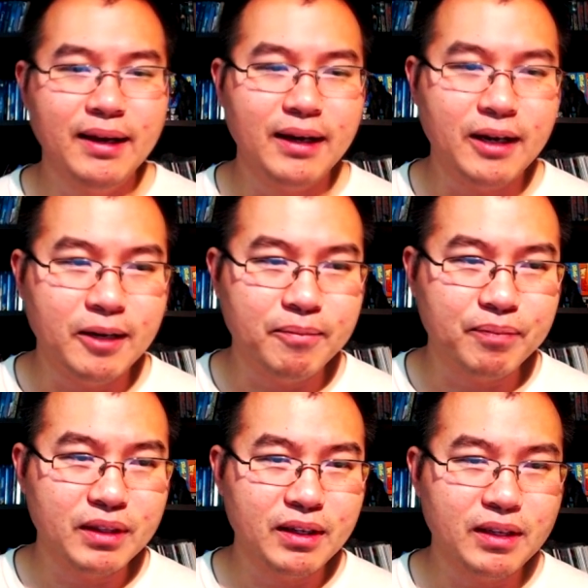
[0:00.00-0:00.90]

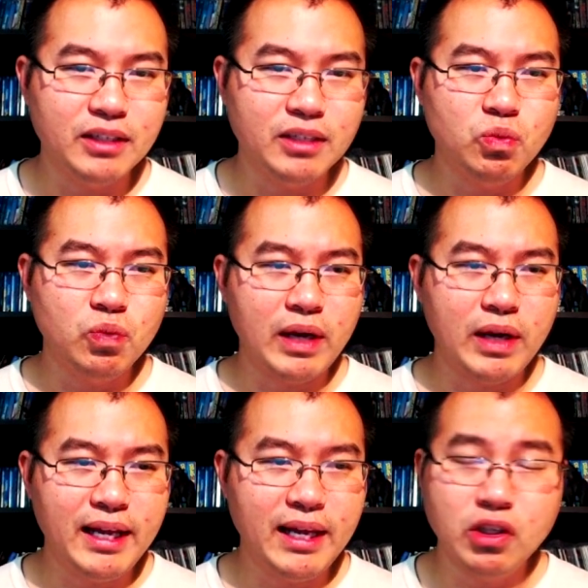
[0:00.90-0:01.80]
Um, I just I
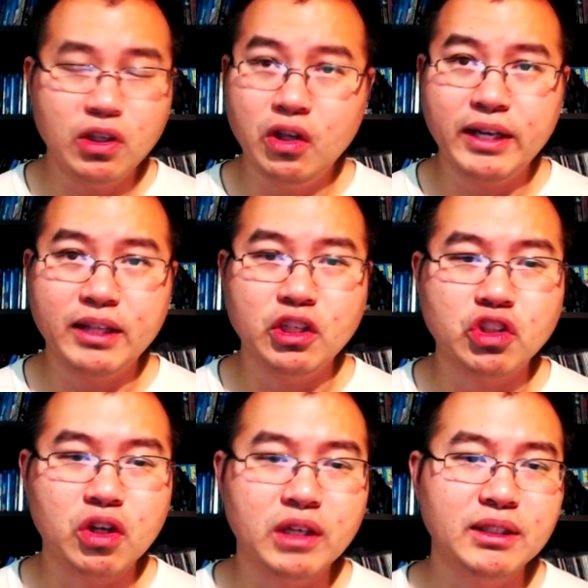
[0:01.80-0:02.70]
like to look at the
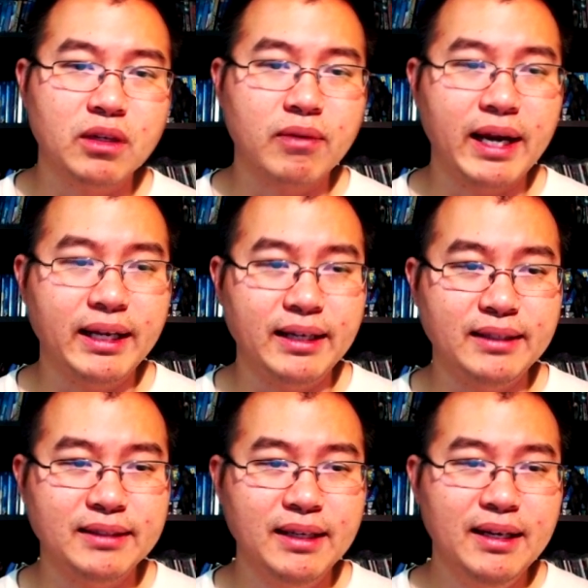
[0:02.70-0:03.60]
charts and the
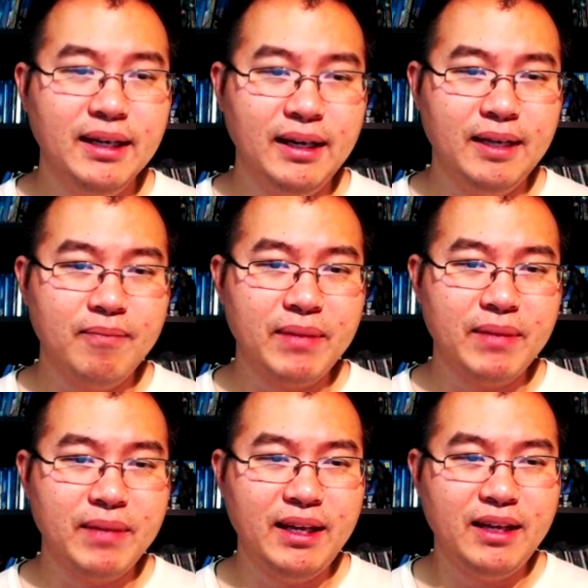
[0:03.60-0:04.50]
rankings. Um,
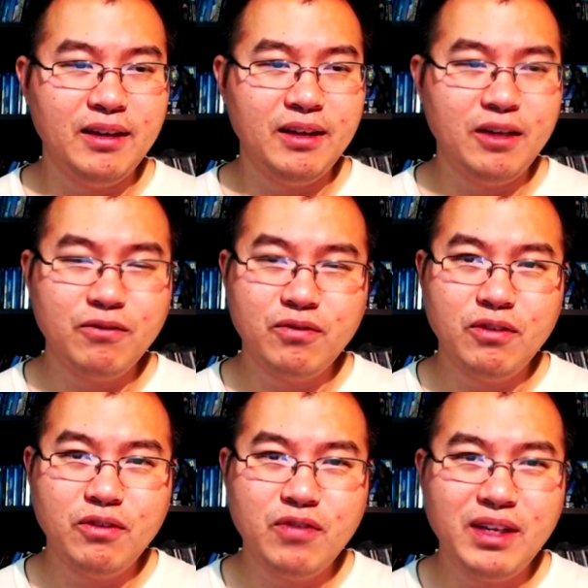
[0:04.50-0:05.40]
and it, if
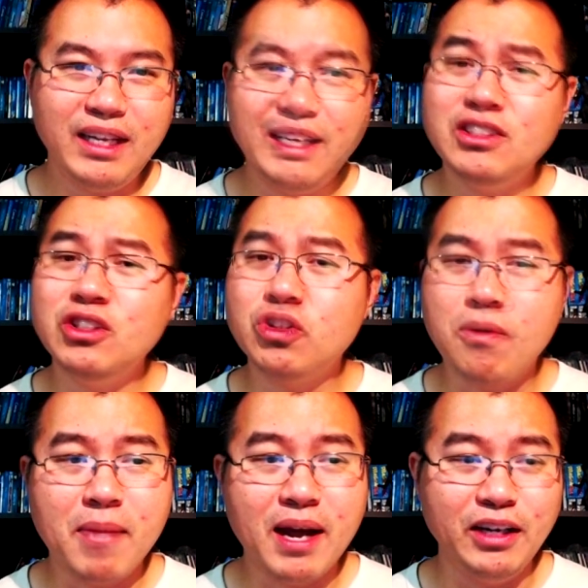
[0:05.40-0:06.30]
if it eases your
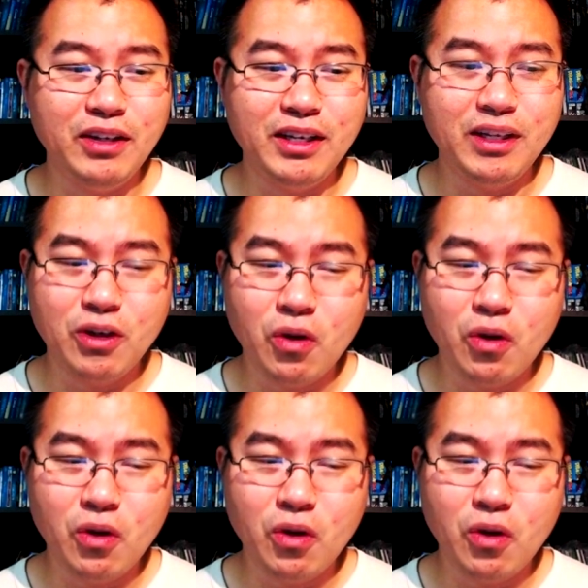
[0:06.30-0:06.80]
mind, you can go